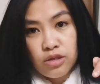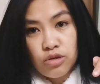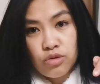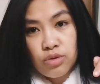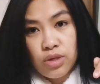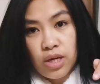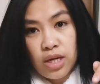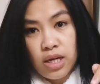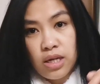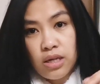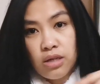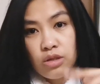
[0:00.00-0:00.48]
it
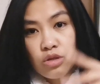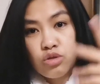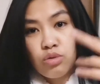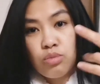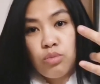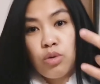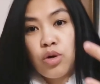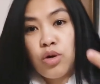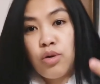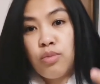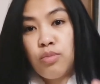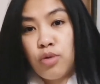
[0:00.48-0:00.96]
today,
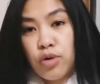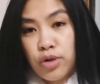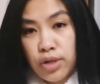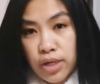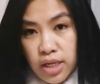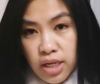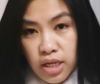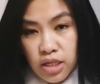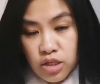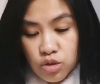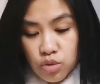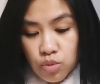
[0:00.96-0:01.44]
tomorrow
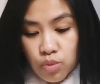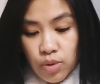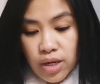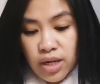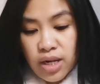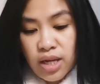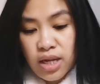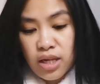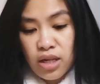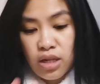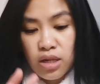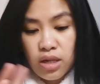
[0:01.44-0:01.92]
morning it's
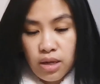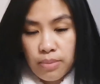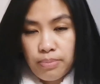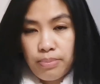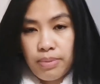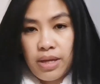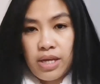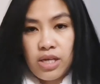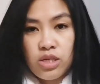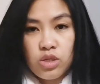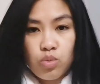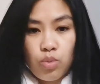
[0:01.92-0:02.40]
already in the
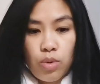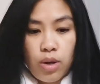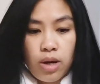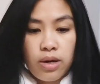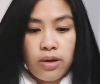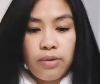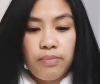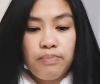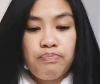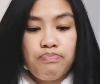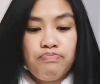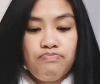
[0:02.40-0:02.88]
place
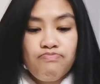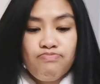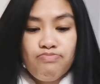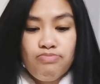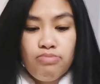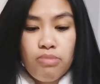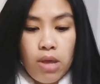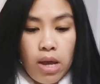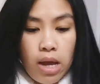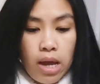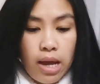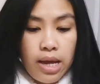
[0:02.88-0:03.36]
where
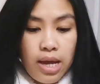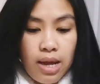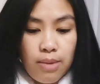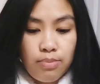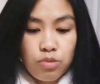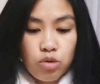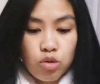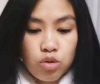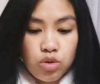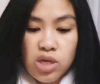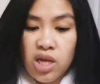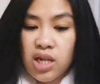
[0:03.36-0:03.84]
I
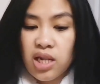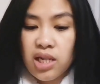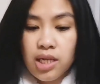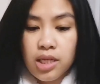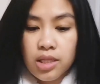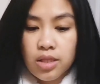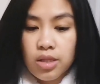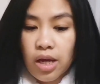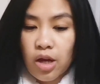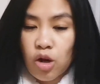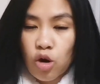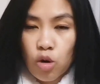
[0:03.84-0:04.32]
have to send
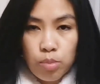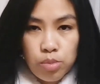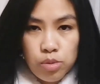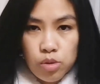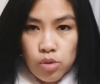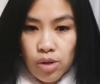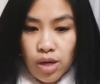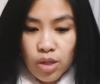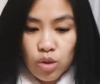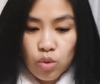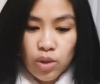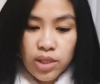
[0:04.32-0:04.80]
it. I hope
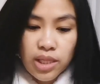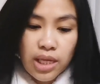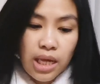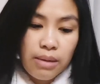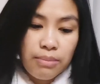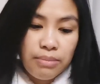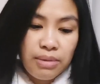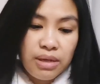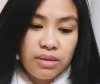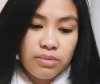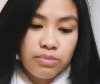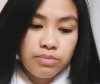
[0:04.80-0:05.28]
you get what
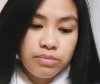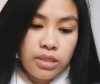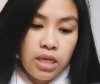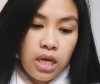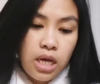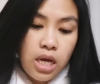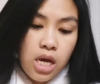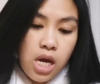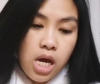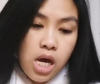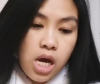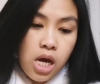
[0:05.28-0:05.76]
I mean.
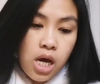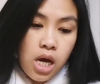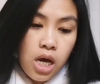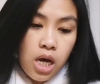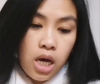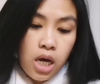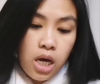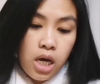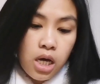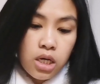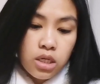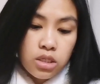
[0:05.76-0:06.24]

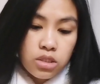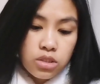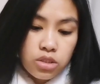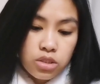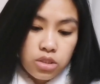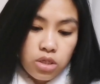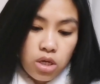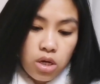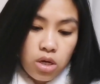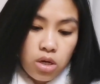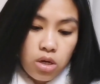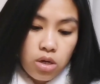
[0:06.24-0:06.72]

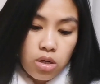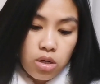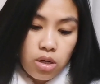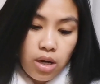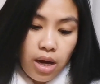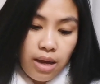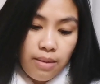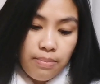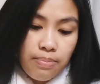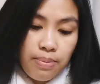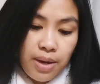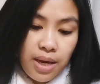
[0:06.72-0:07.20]
So
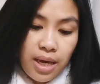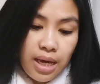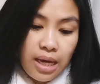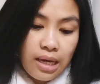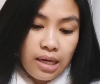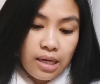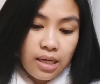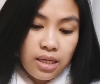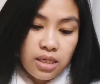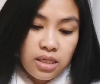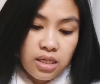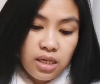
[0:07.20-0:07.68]
I
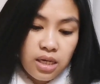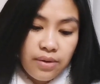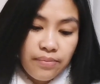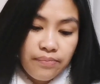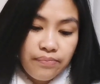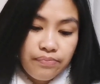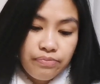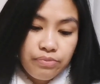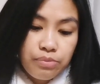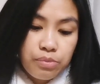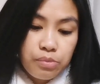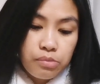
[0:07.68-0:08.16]
paid
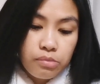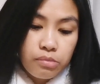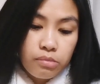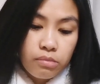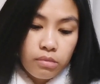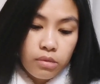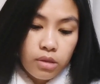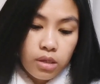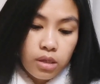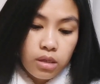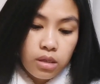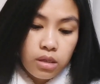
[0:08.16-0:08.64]

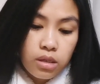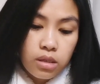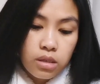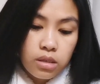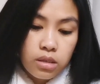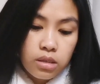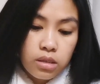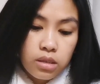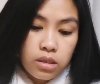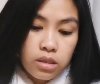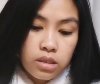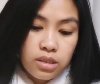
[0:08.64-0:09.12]

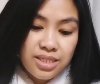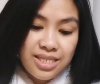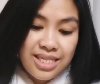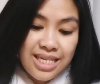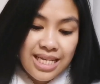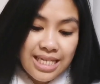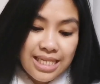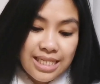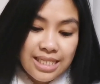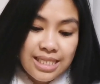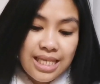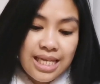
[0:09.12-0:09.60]

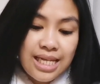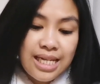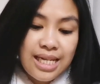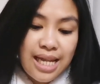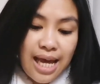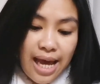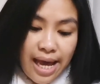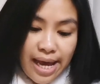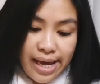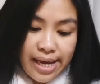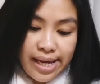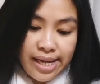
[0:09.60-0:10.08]

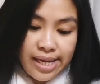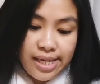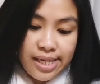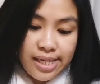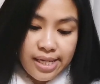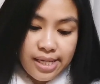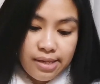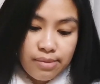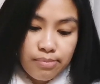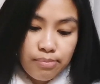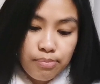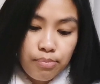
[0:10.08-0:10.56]

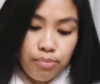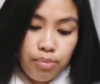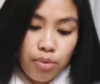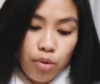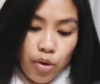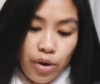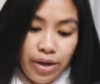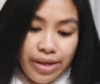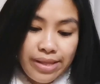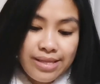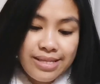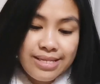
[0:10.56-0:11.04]

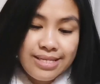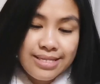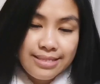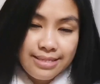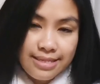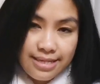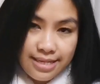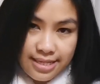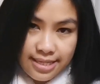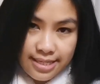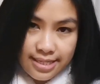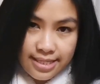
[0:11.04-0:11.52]

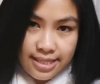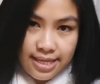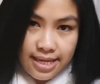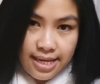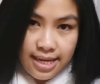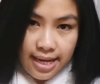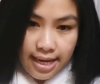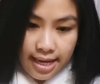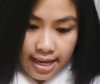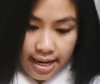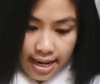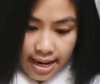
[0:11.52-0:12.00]

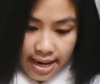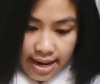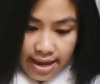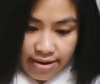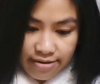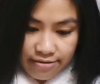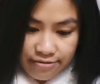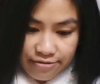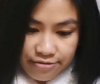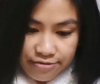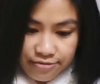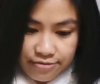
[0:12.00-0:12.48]
69.60
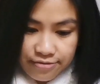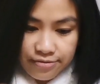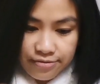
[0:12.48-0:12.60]
lev.